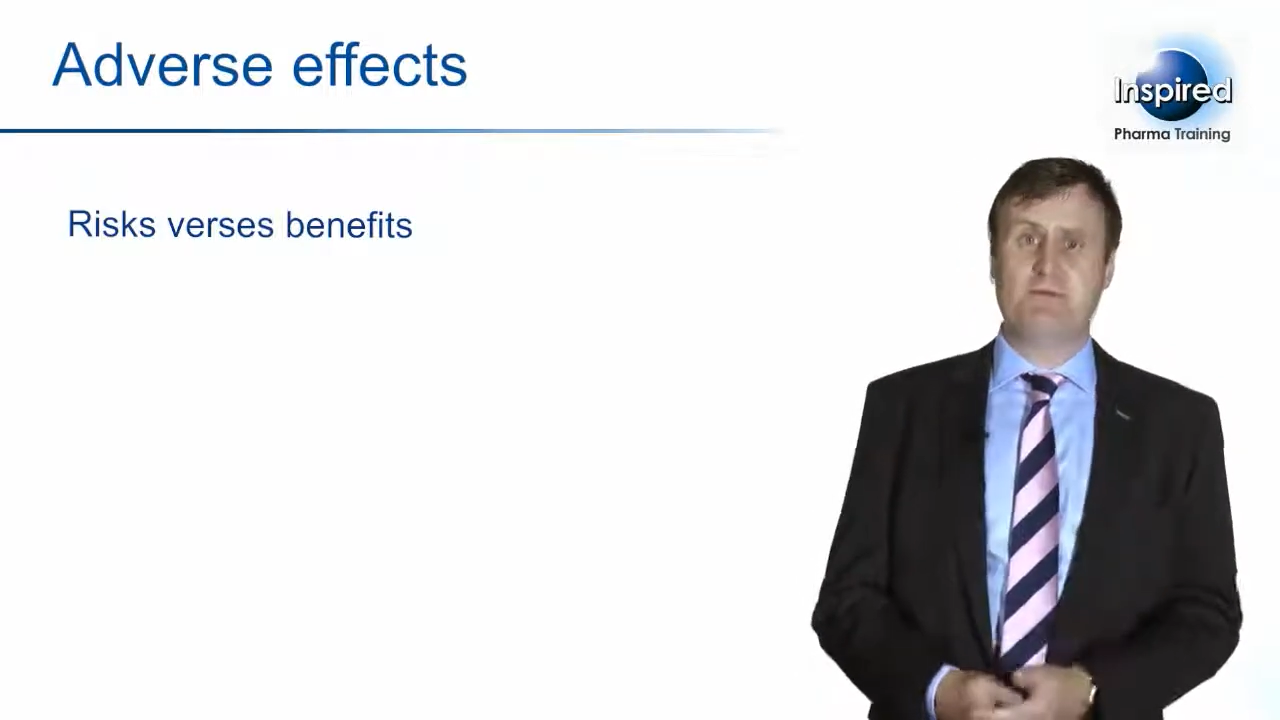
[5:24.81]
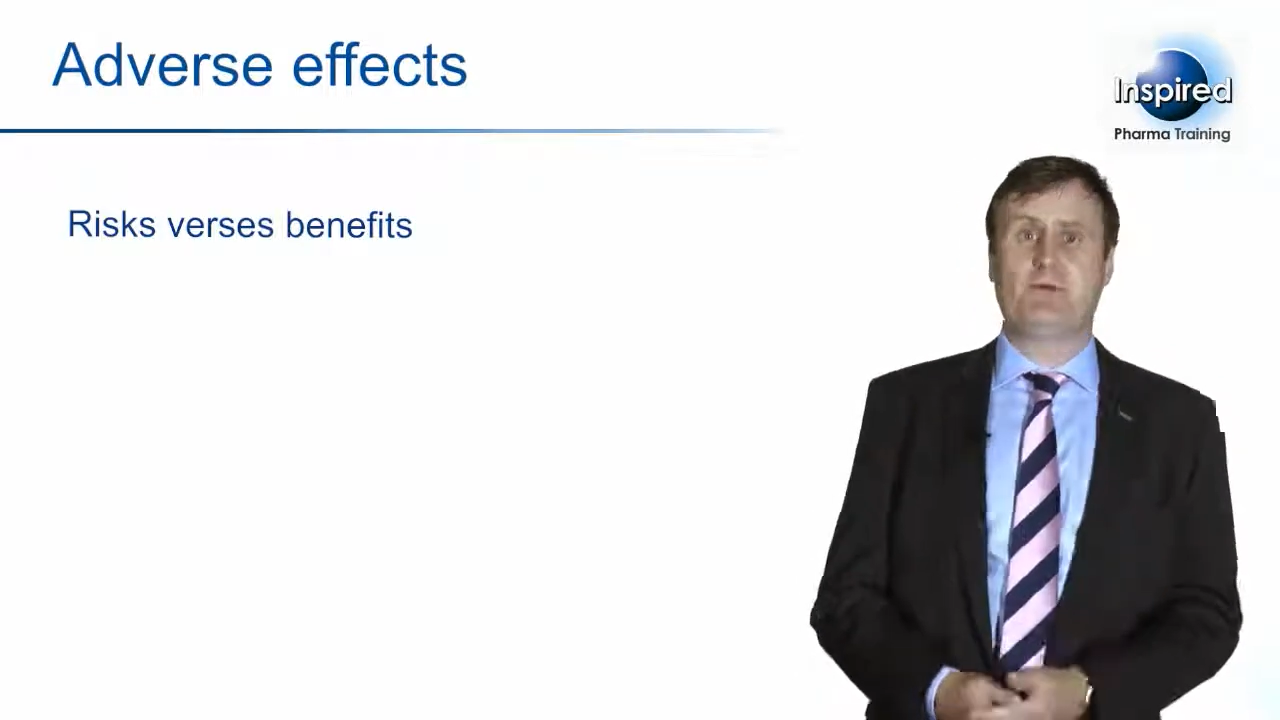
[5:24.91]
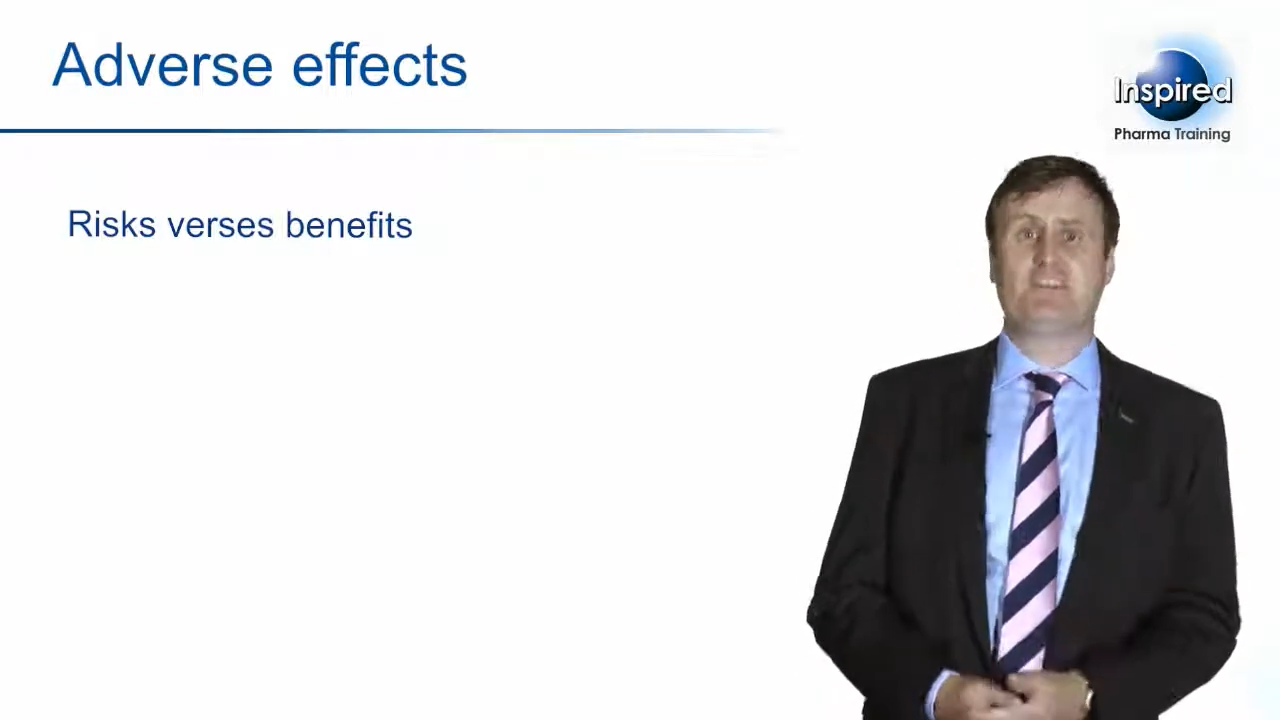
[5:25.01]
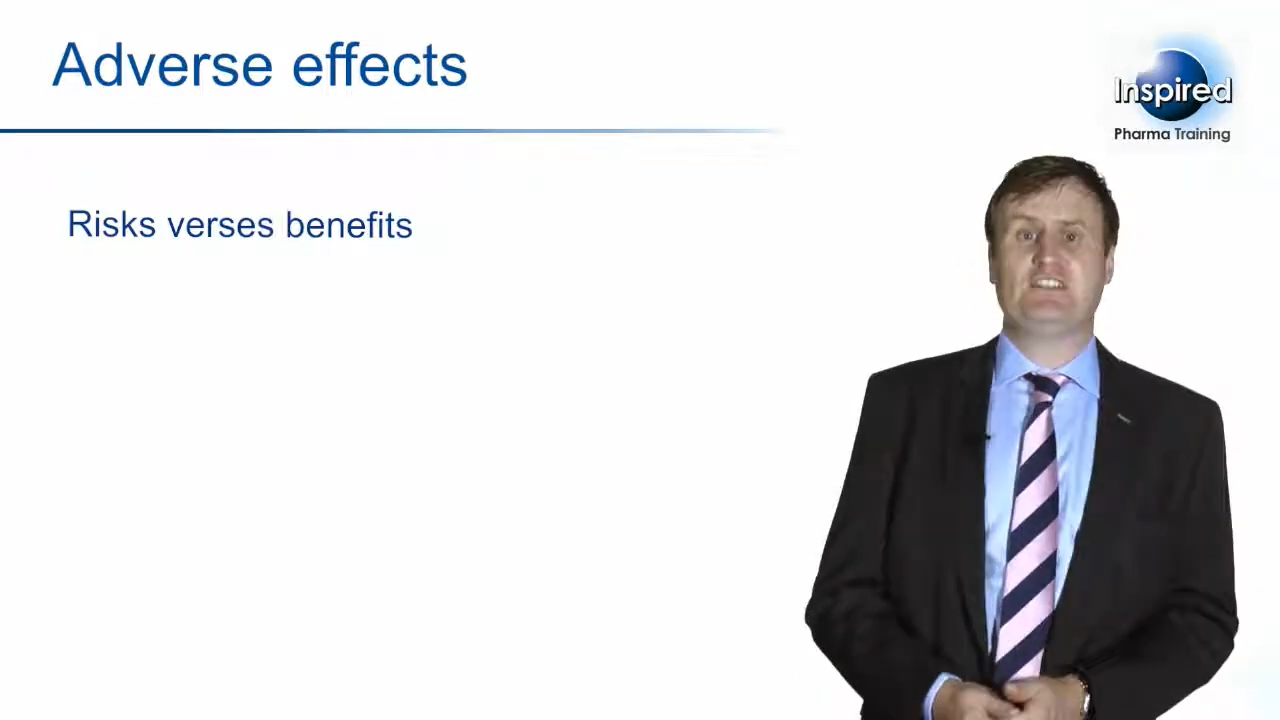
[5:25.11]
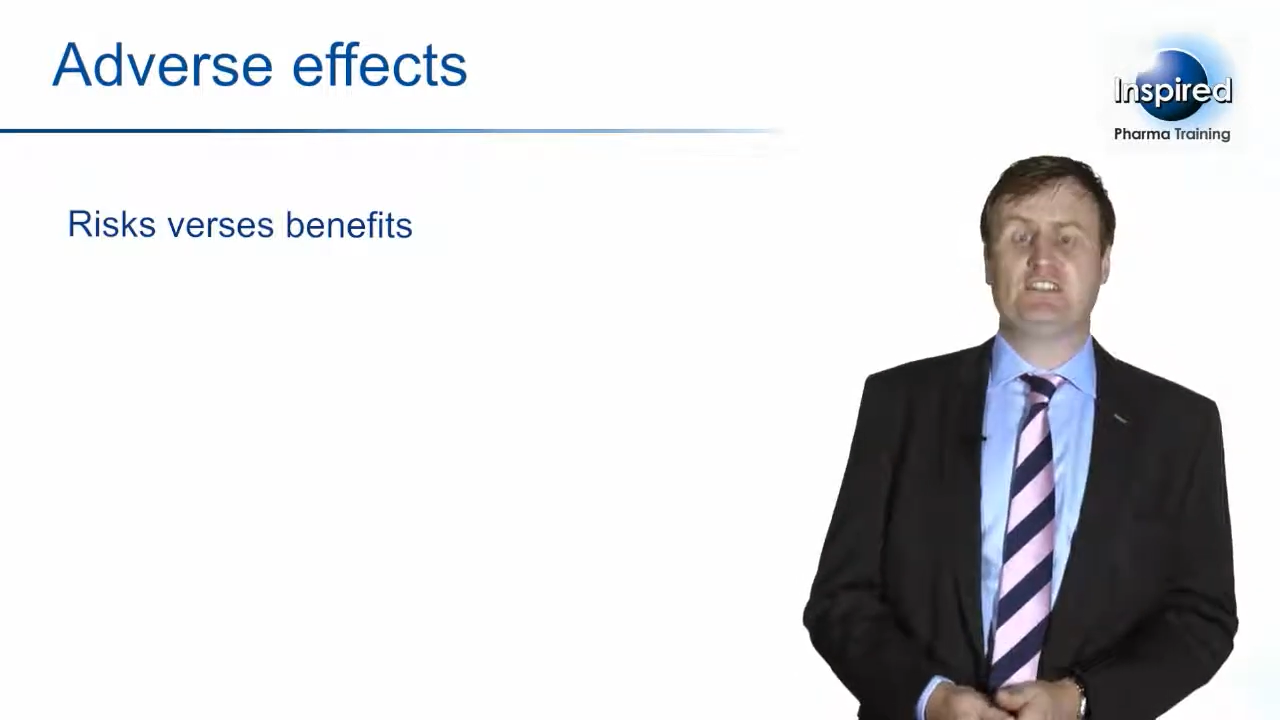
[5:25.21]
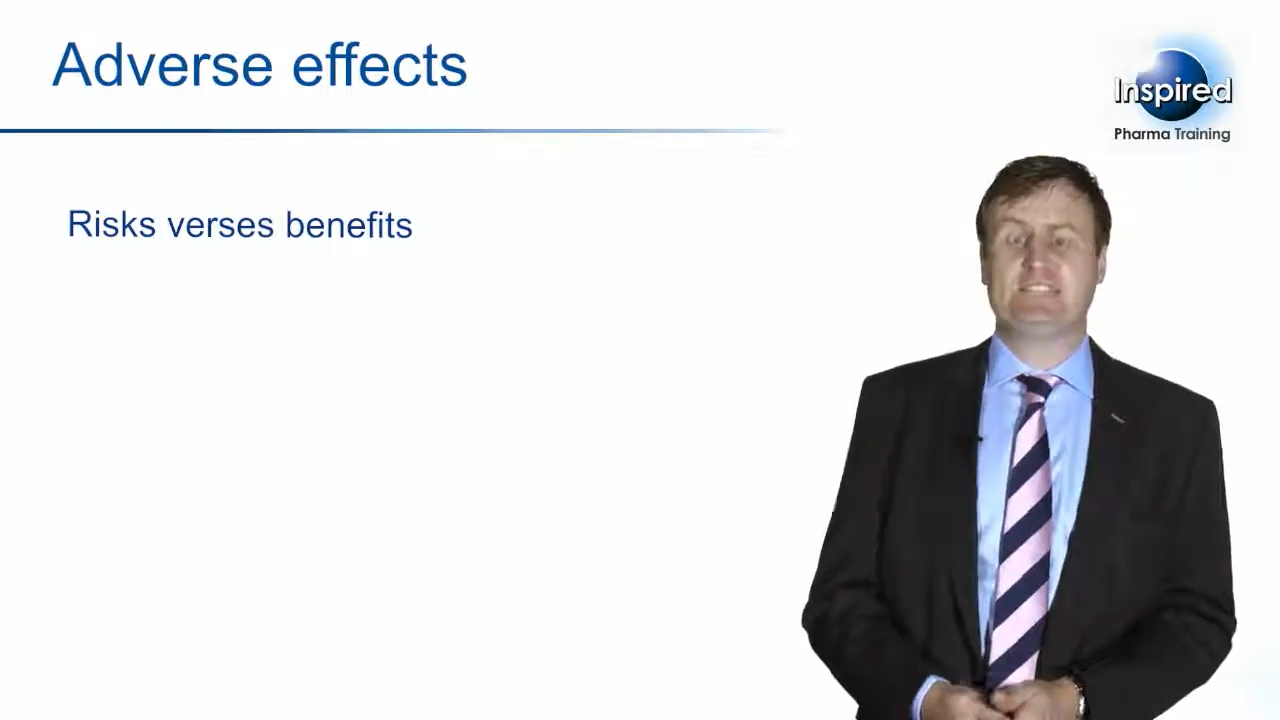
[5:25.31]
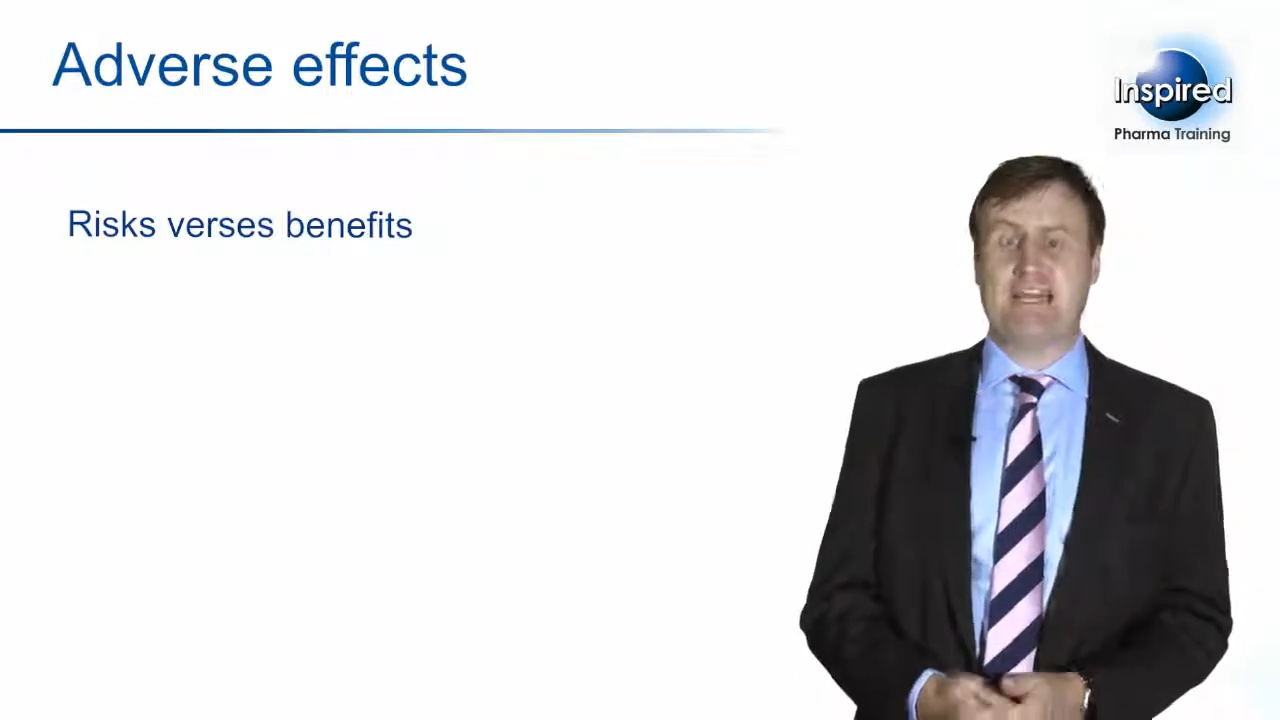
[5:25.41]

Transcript: the body just